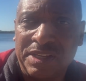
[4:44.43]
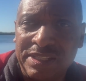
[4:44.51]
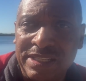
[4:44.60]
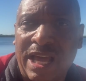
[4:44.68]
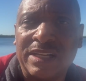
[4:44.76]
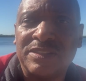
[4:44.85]

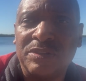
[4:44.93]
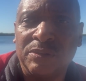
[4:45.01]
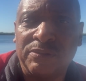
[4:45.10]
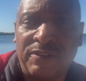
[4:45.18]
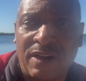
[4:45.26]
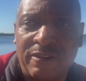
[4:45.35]
not too
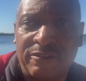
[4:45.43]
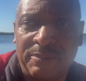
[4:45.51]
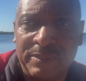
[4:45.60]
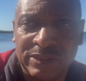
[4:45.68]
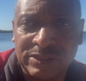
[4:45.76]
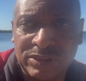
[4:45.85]
far
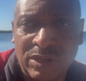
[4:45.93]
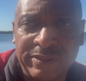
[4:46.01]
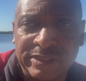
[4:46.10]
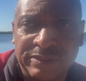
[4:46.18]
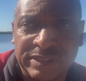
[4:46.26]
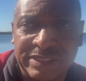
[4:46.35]
from their
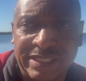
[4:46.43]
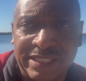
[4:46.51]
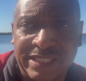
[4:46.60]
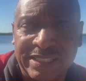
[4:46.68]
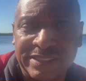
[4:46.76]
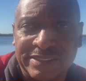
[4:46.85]
service
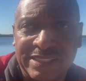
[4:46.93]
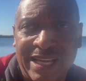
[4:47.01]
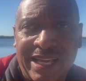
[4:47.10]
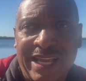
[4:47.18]
facilities